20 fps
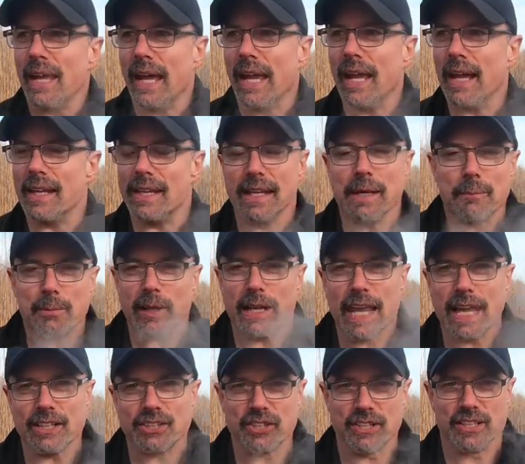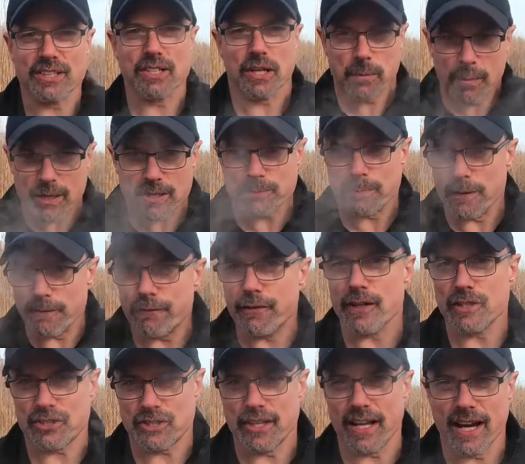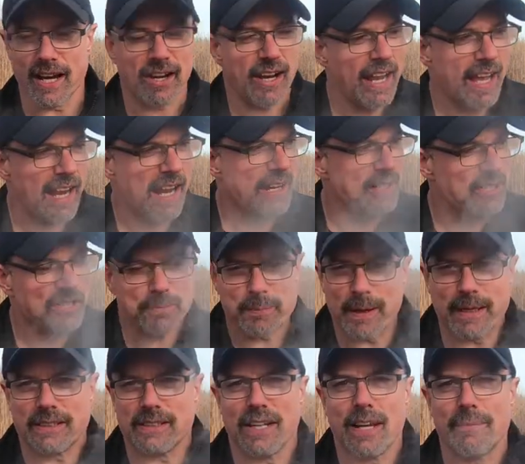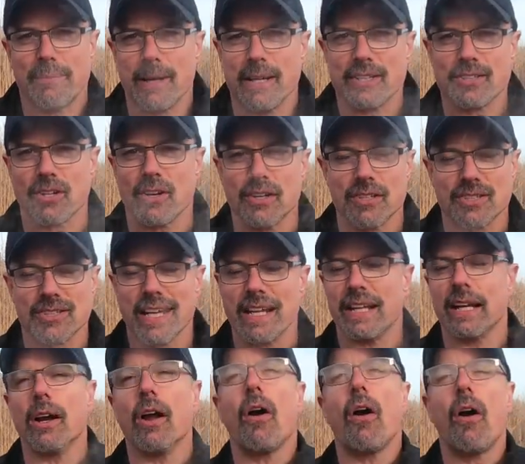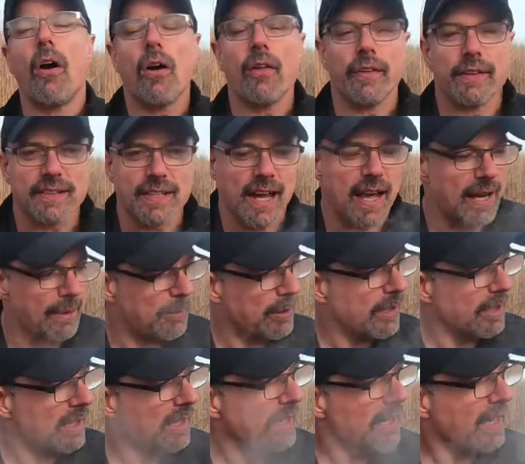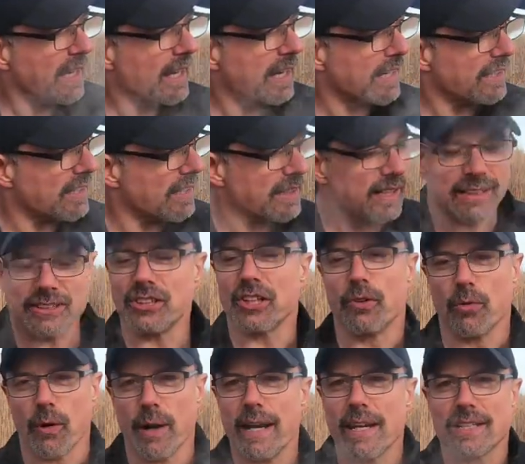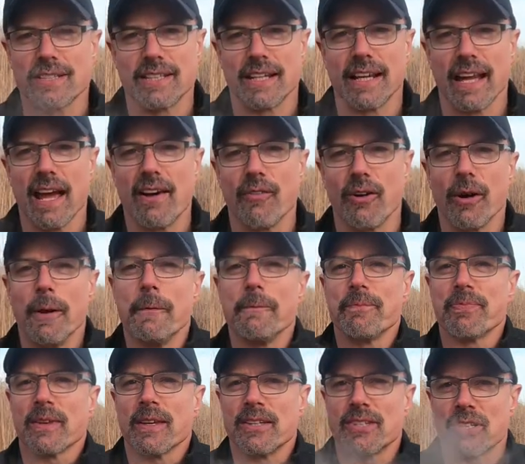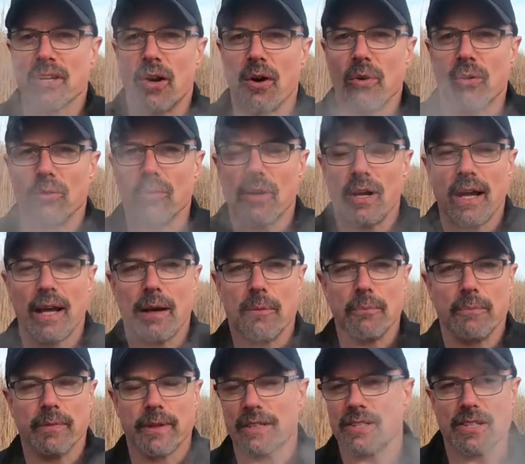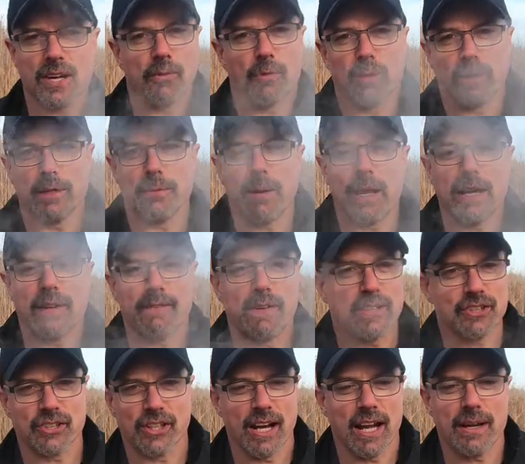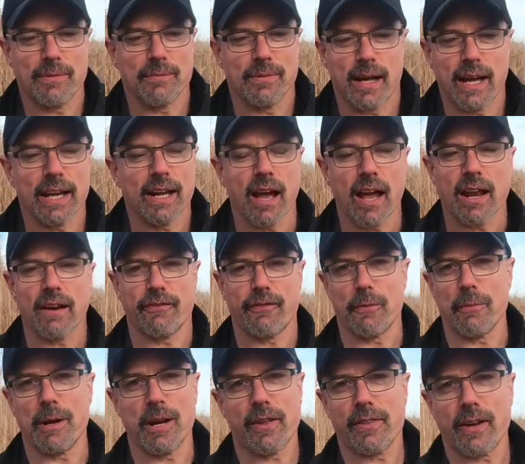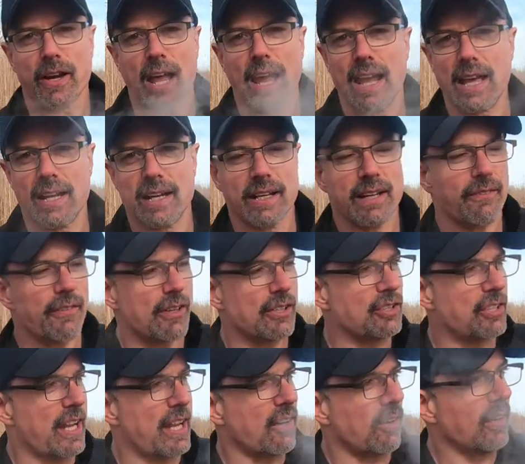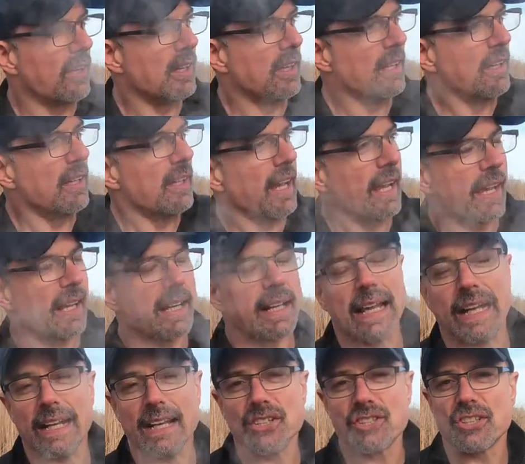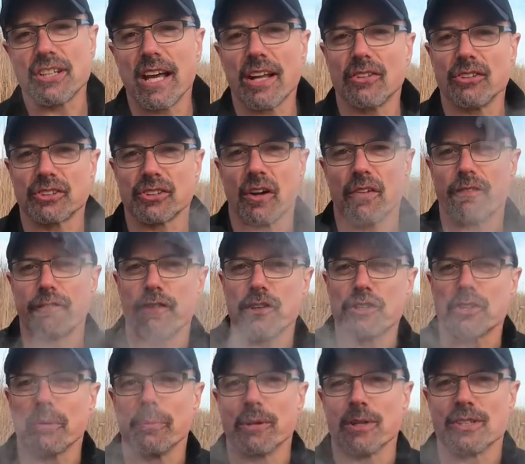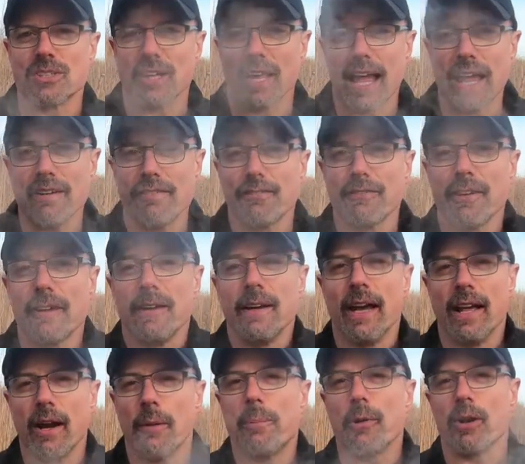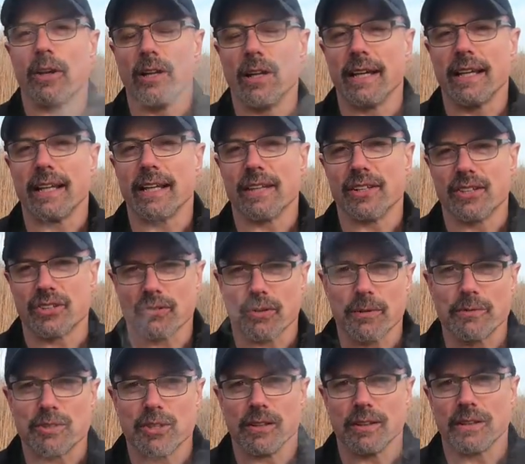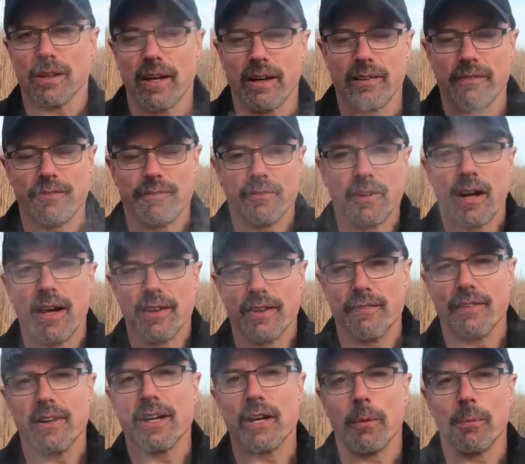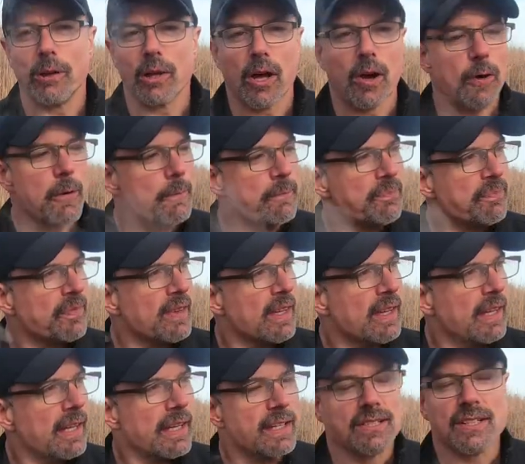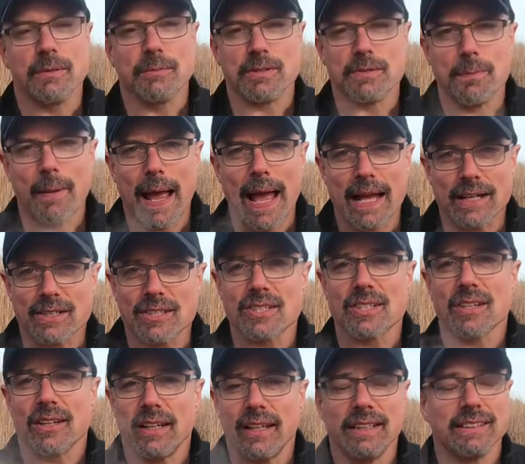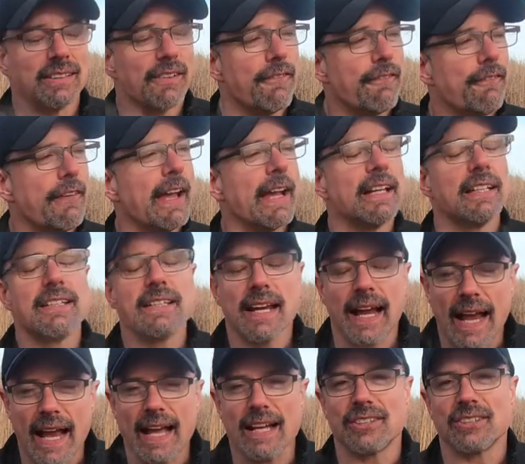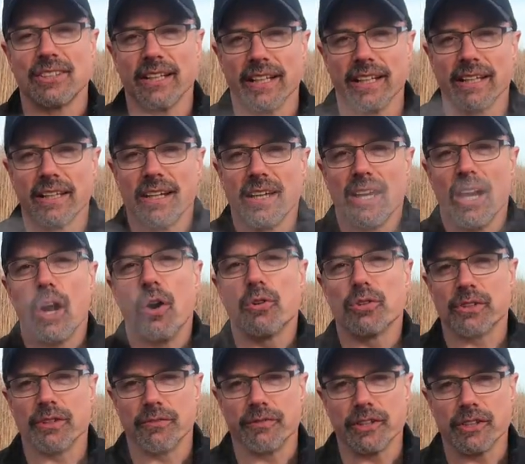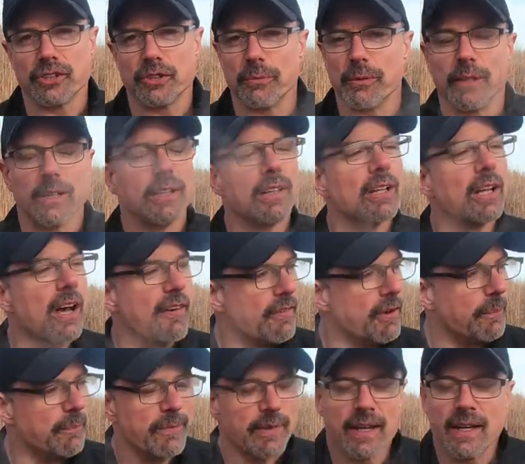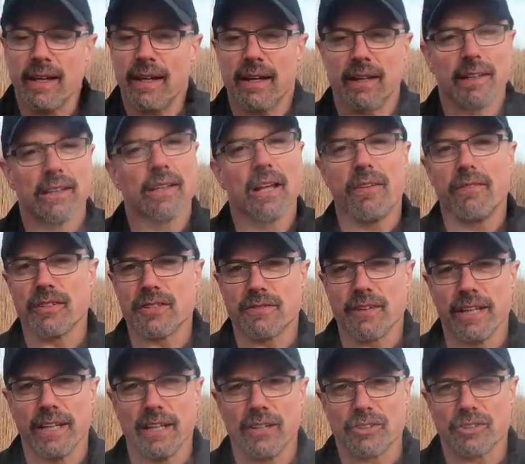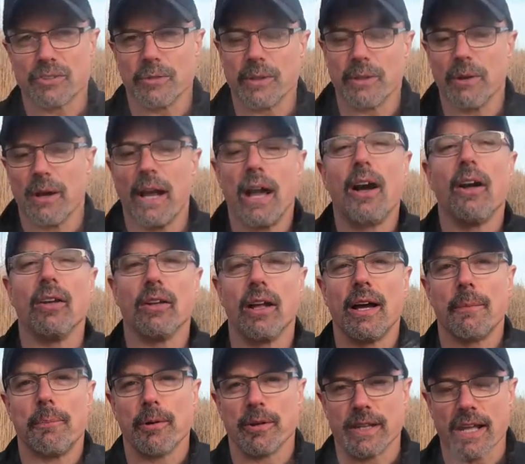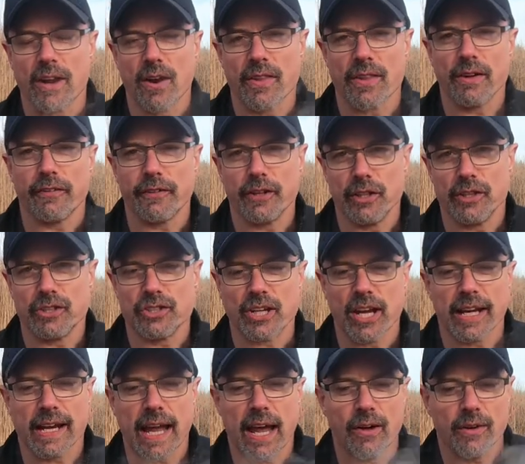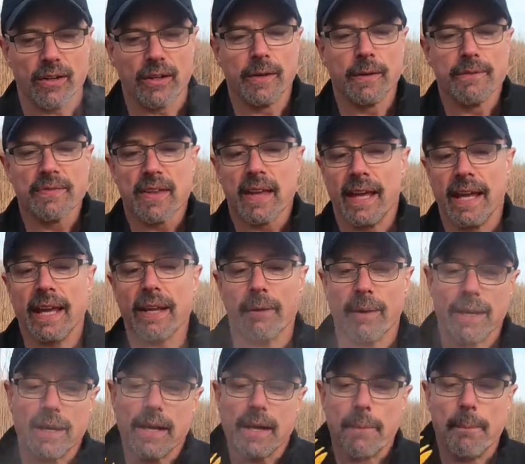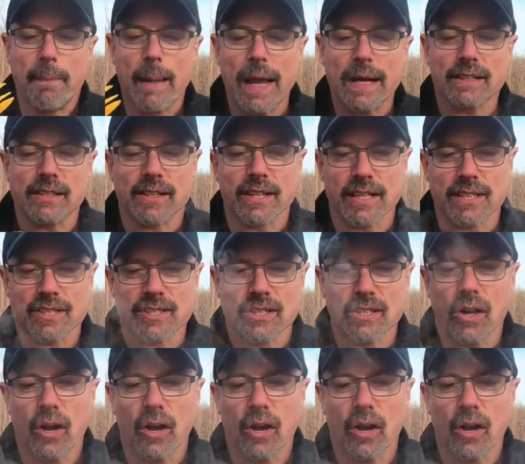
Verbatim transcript: And the implication is there must be fish there. And I just picked it up and I started saying it all the time. And I thought, that's the greatest thing ever. So um, that's not really my invention. I, I got it from another guy at a different channel. And again, his channel is called Fisherman's Life. And I'll put a link in the description of uh, the video below. His name is Mats. He's a fantastic ocean fisherman. Love him. Love his videos. So anyway, I'll uh, put that on there for you to check out. Anyway, back to this.